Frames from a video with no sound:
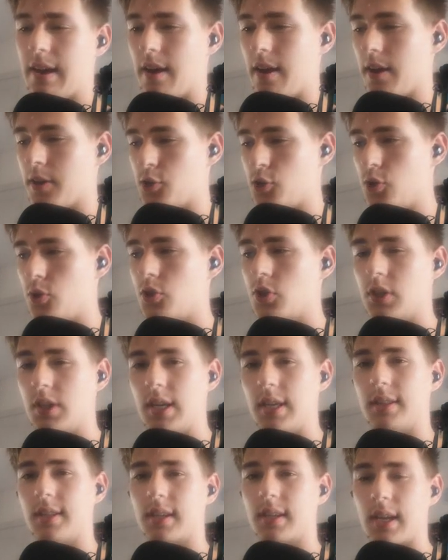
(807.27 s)
uh,
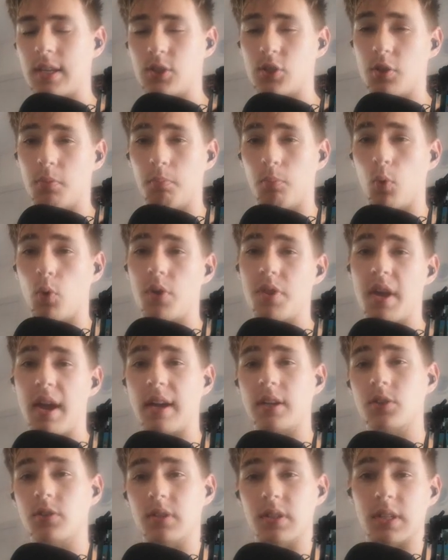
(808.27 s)
usually indicates the more they
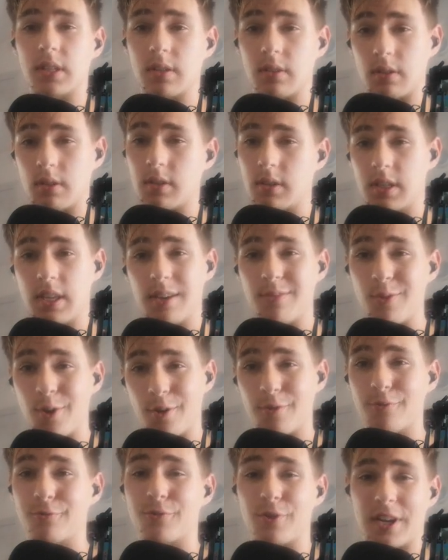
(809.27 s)
actually give
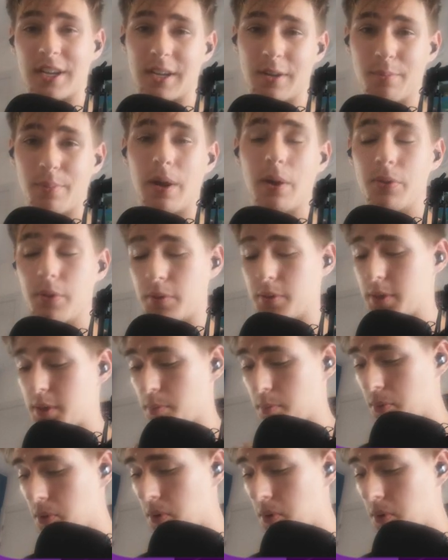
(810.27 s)
a frick about the